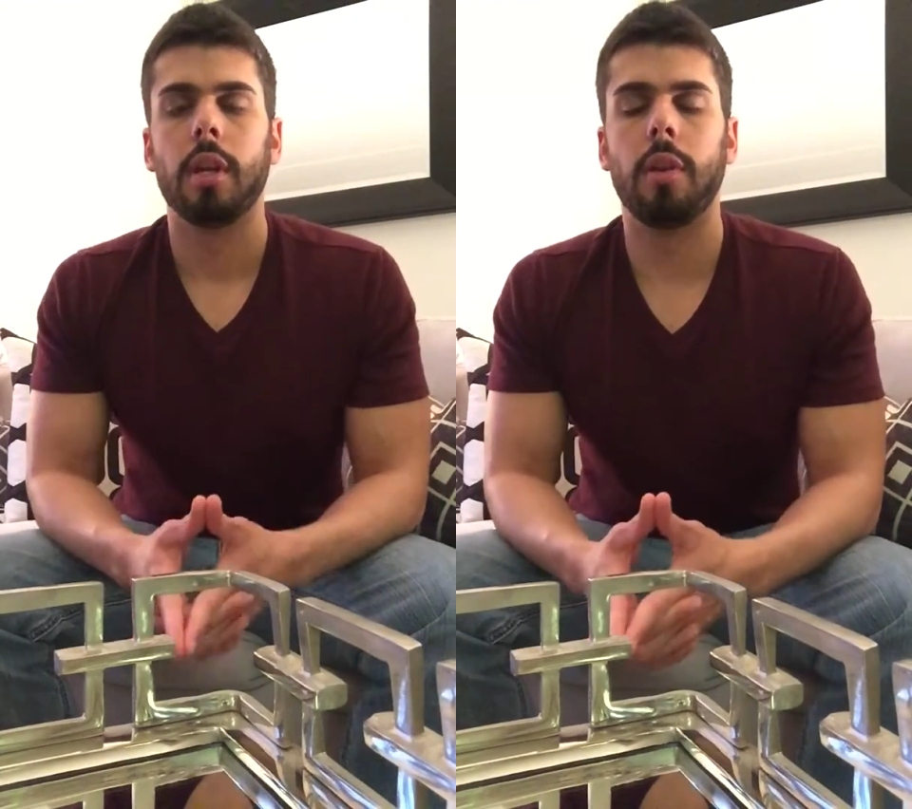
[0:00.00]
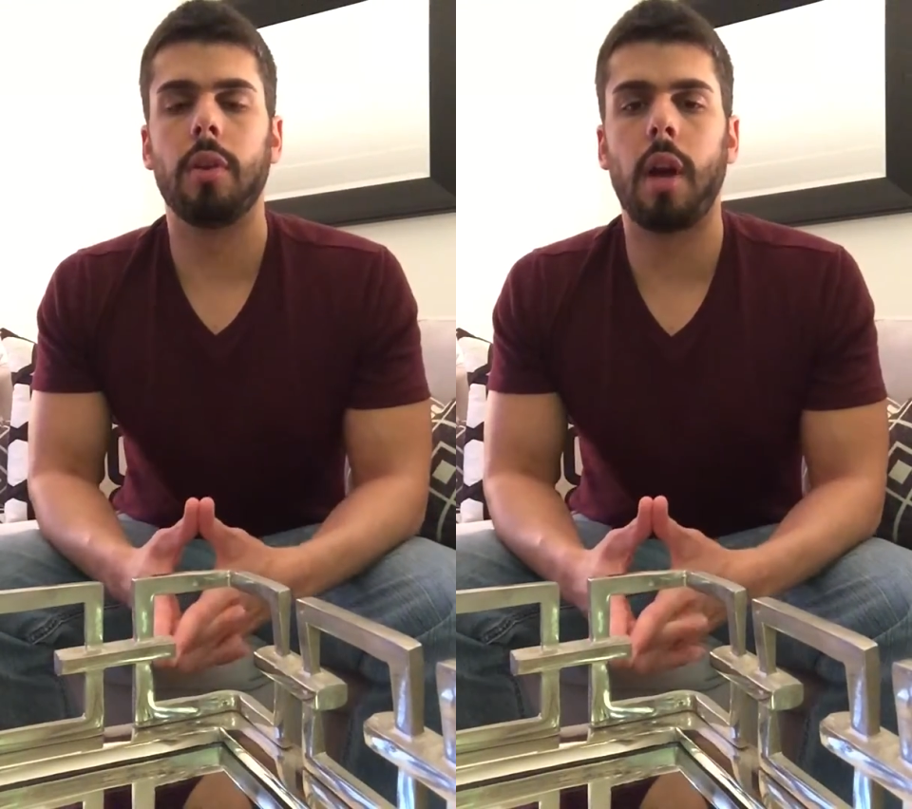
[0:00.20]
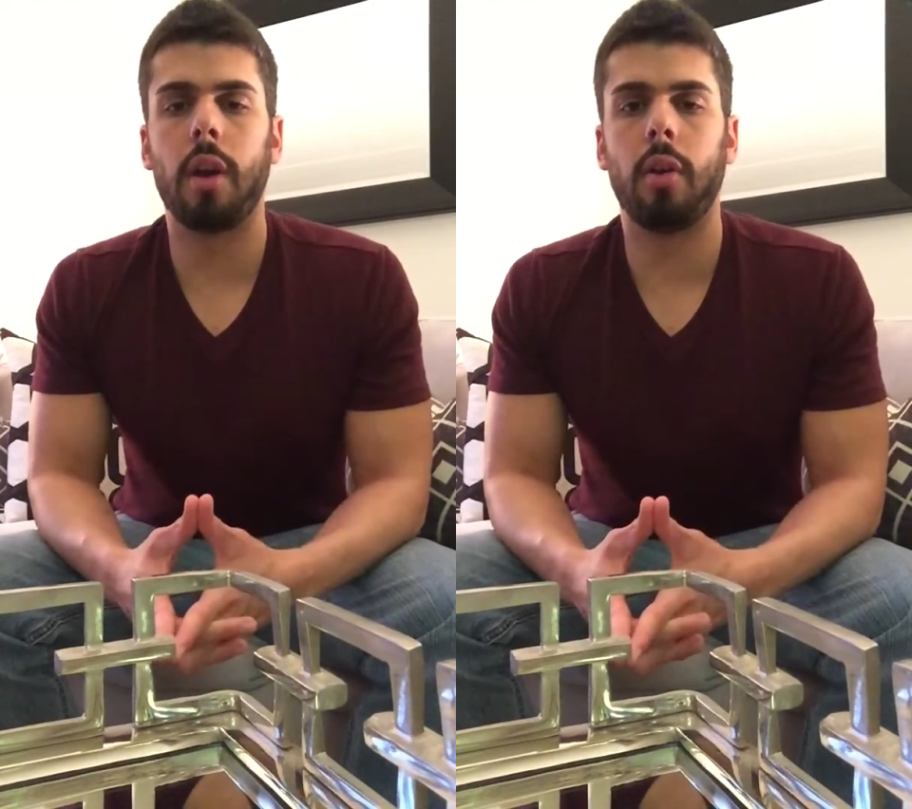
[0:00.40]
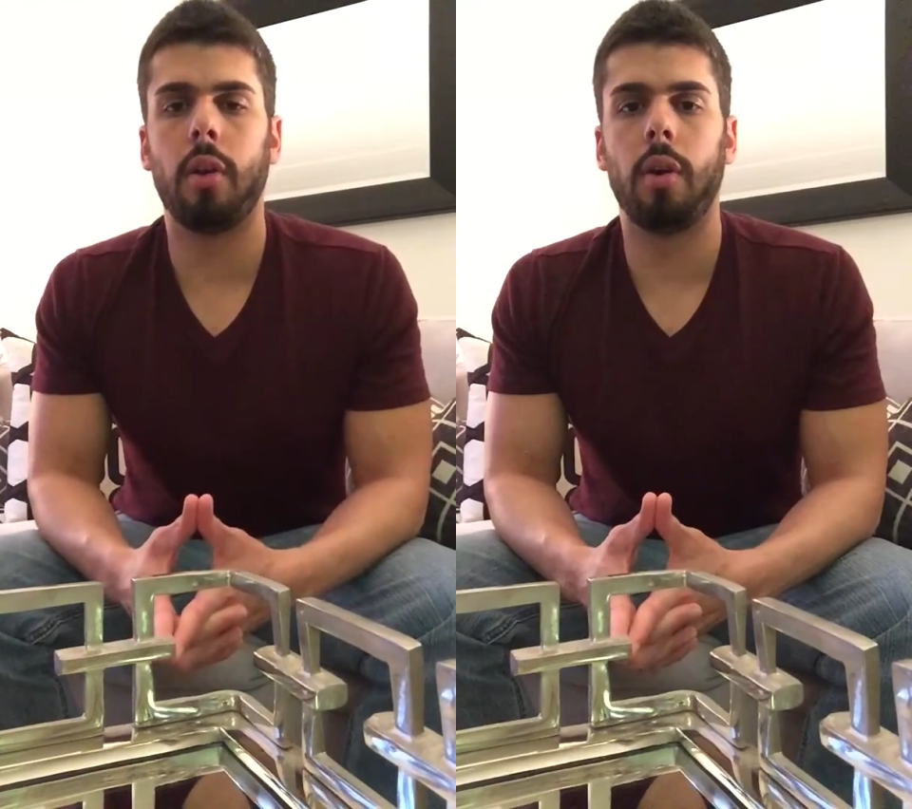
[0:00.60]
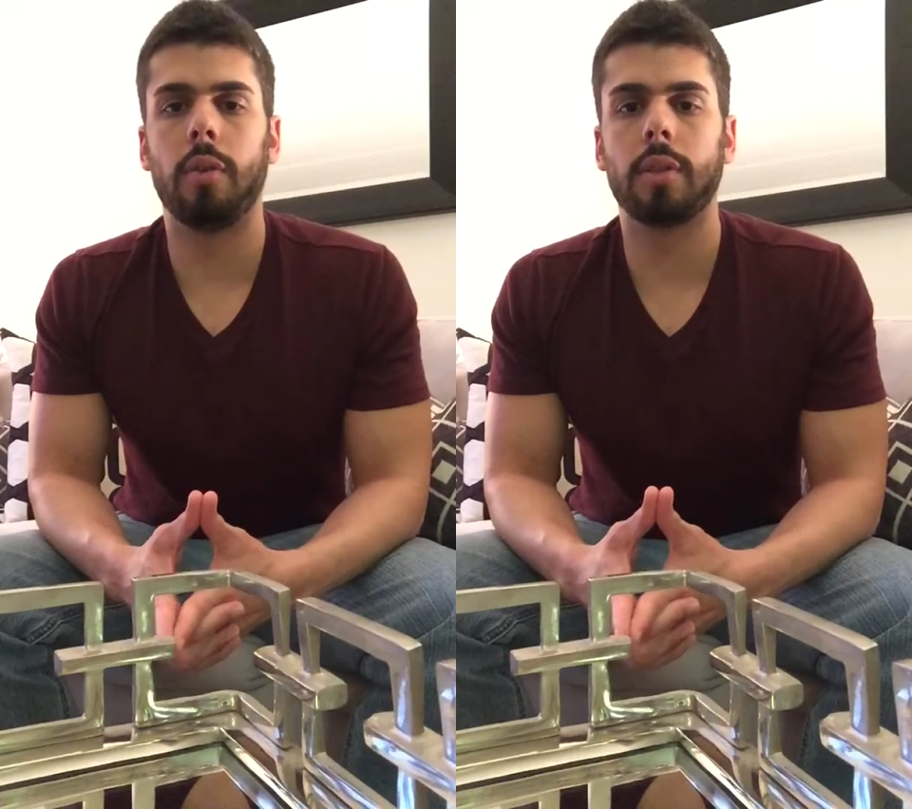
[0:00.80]
not
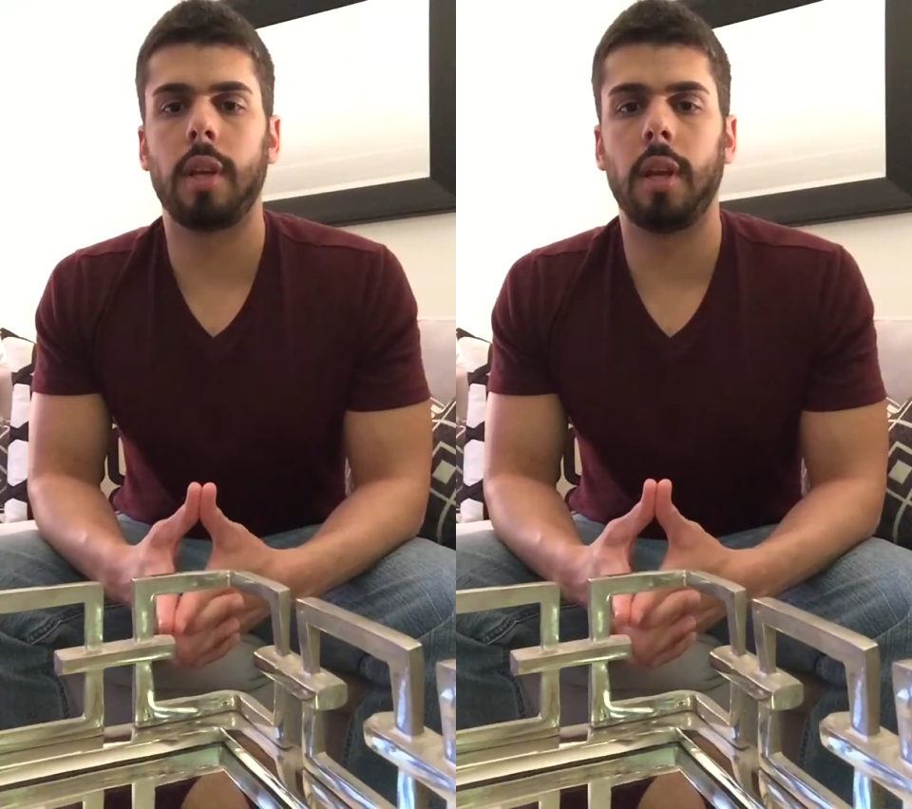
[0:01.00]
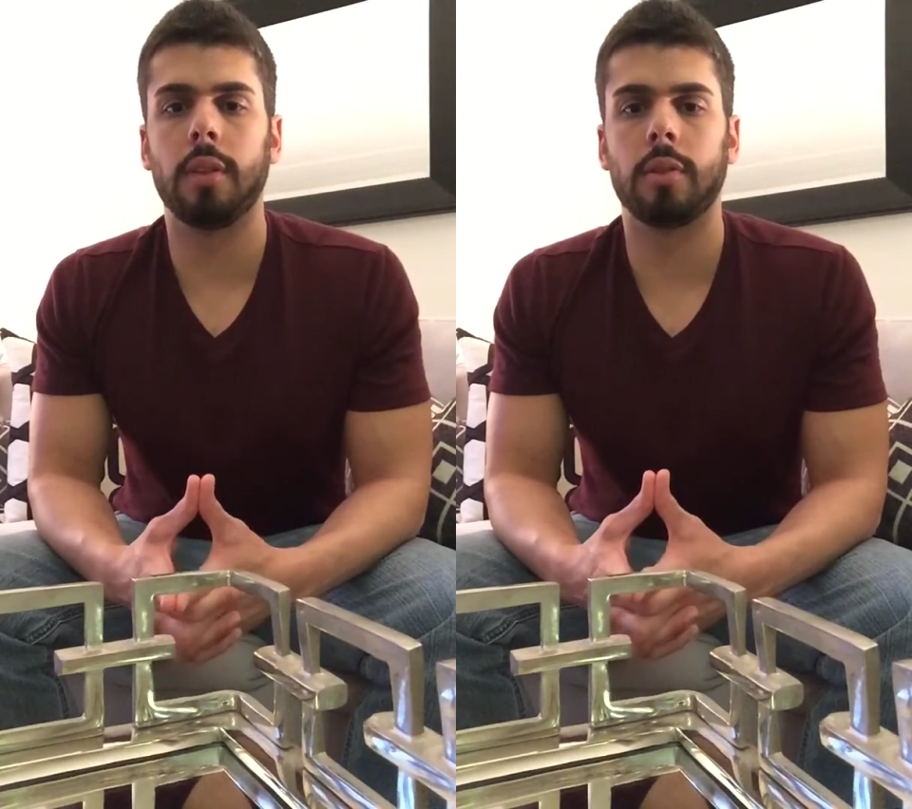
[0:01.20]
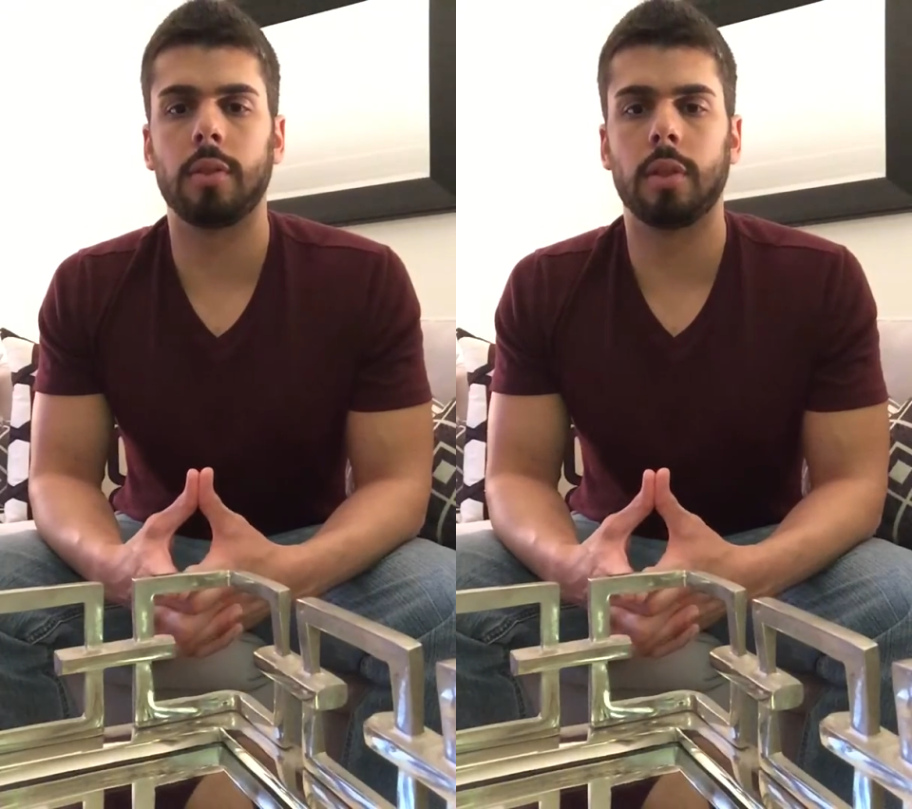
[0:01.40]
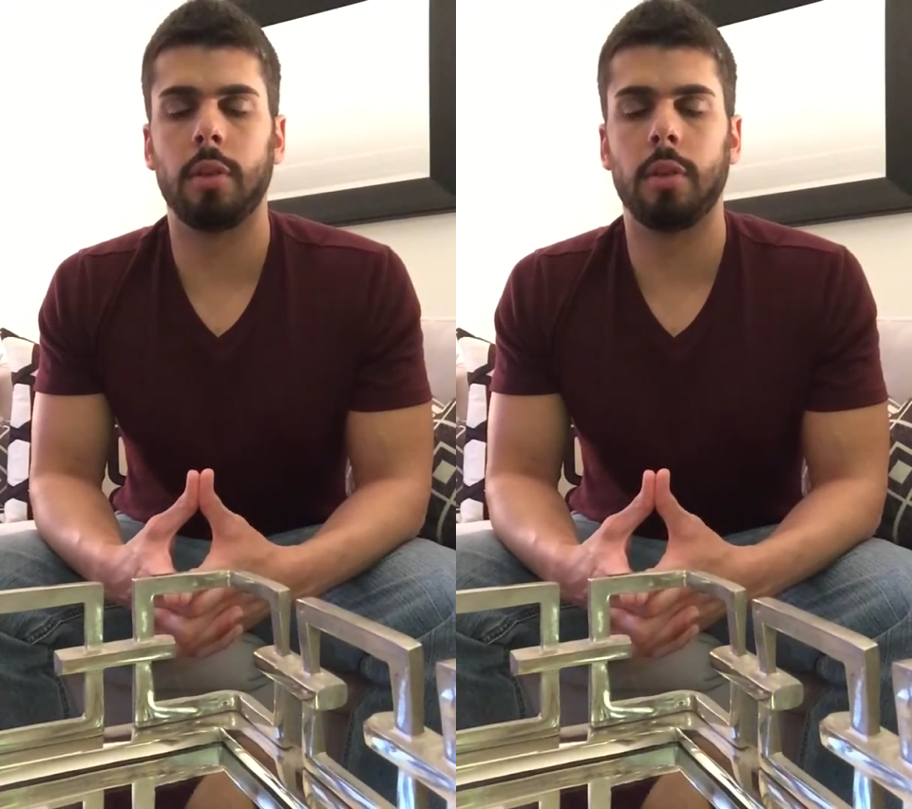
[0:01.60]
all Cancers